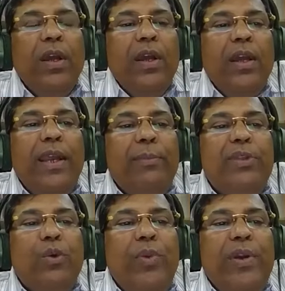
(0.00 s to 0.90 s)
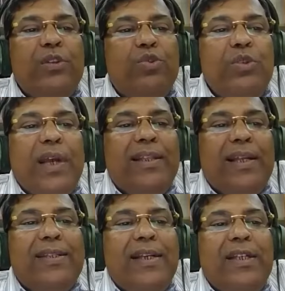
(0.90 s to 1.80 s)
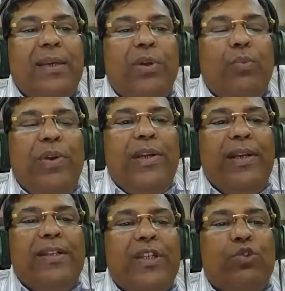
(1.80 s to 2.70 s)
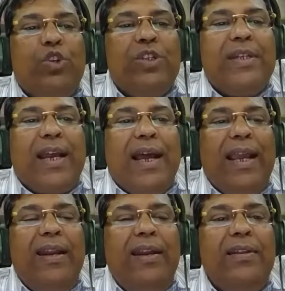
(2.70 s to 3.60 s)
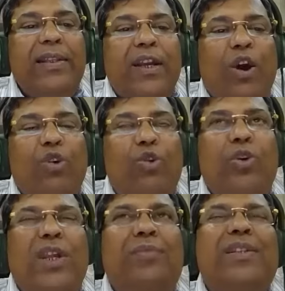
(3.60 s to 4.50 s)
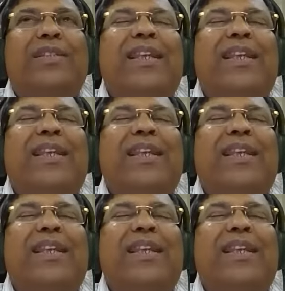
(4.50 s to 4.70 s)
If the Sujata says, if the witness is hostile, then how to deal with?